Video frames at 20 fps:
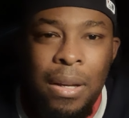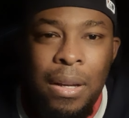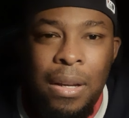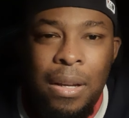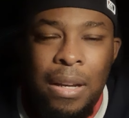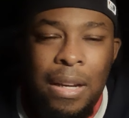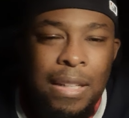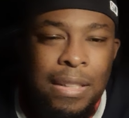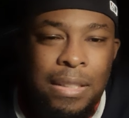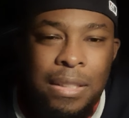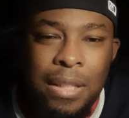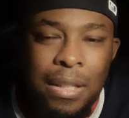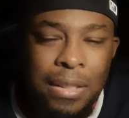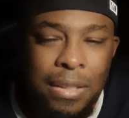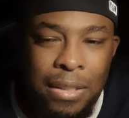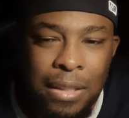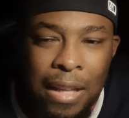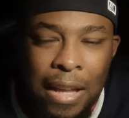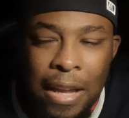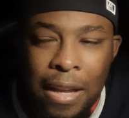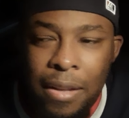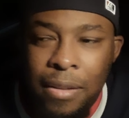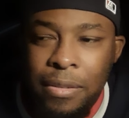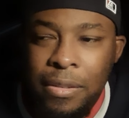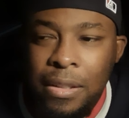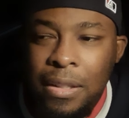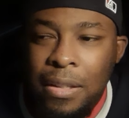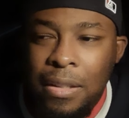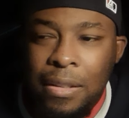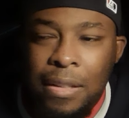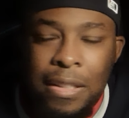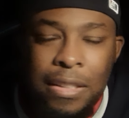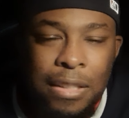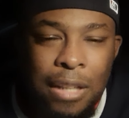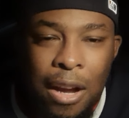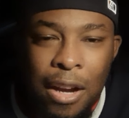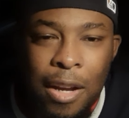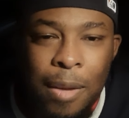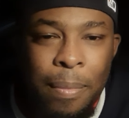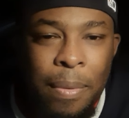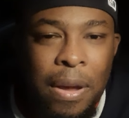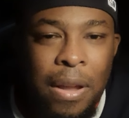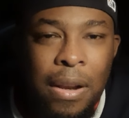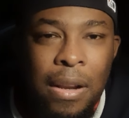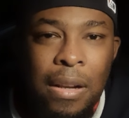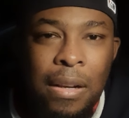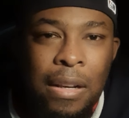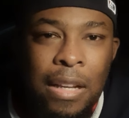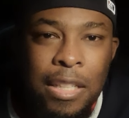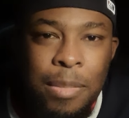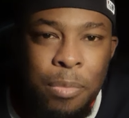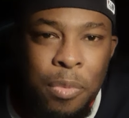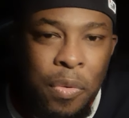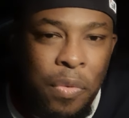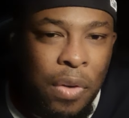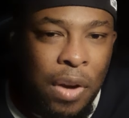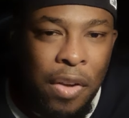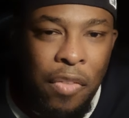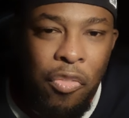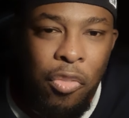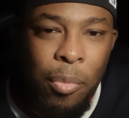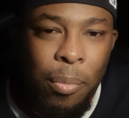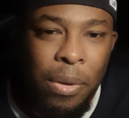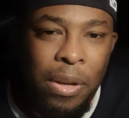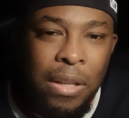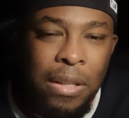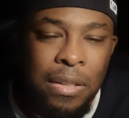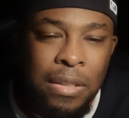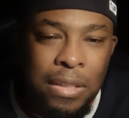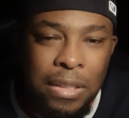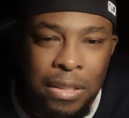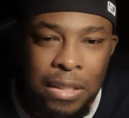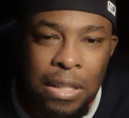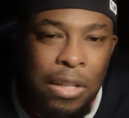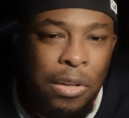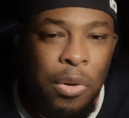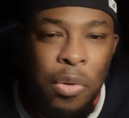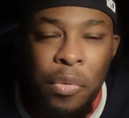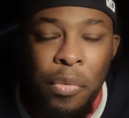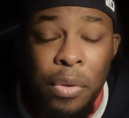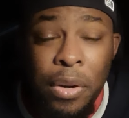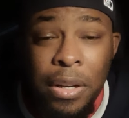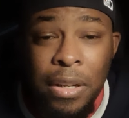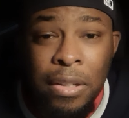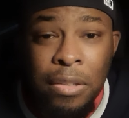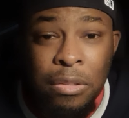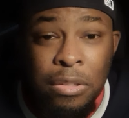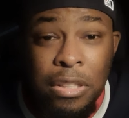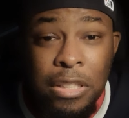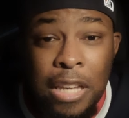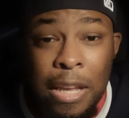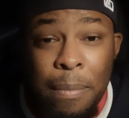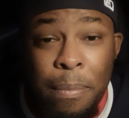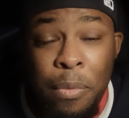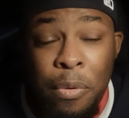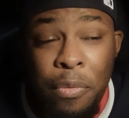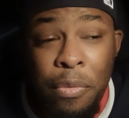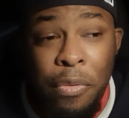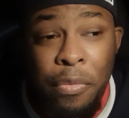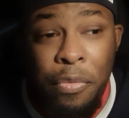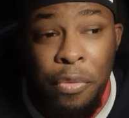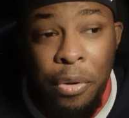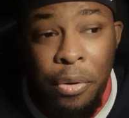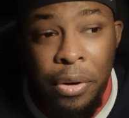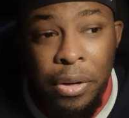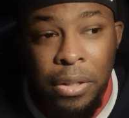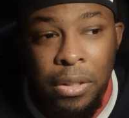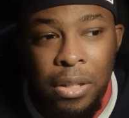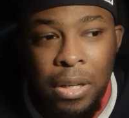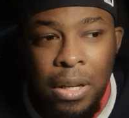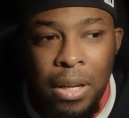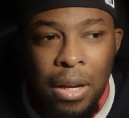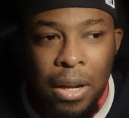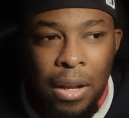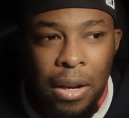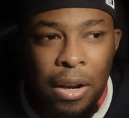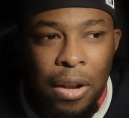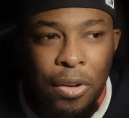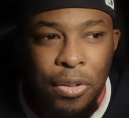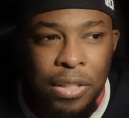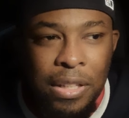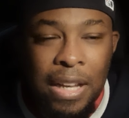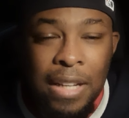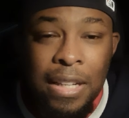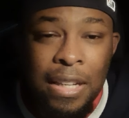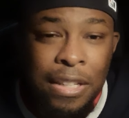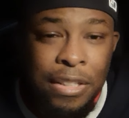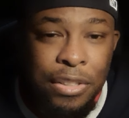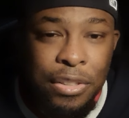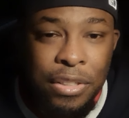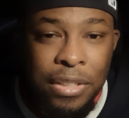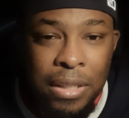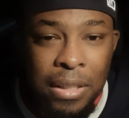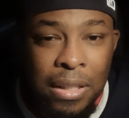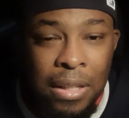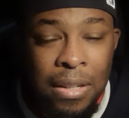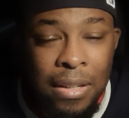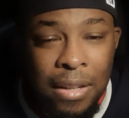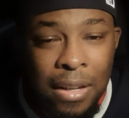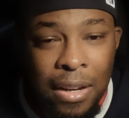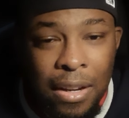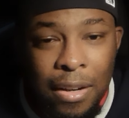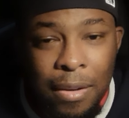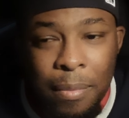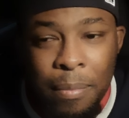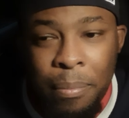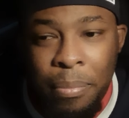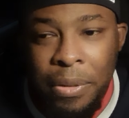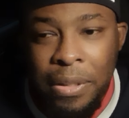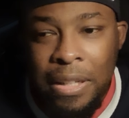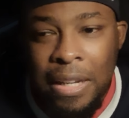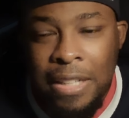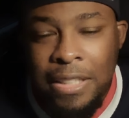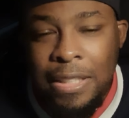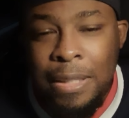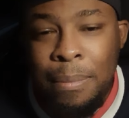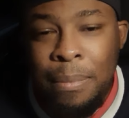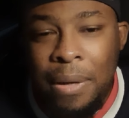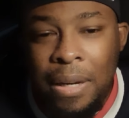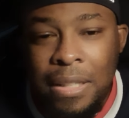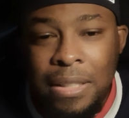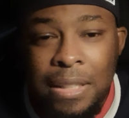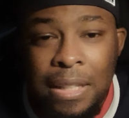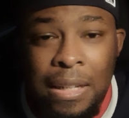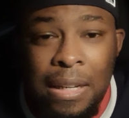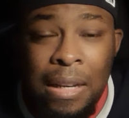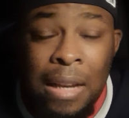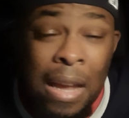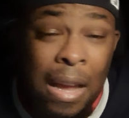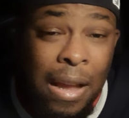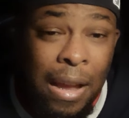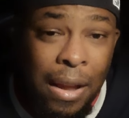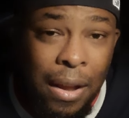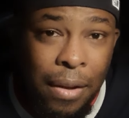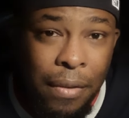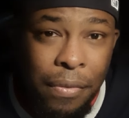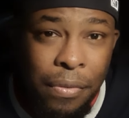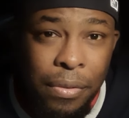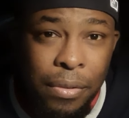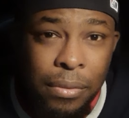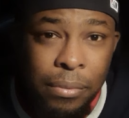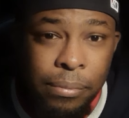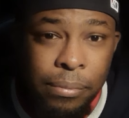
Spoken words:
It's just like, let's talk about it, let's move on from it, and just get over it and just keep moving forward. That was a lot easier said than done, but that's the mindset that I have.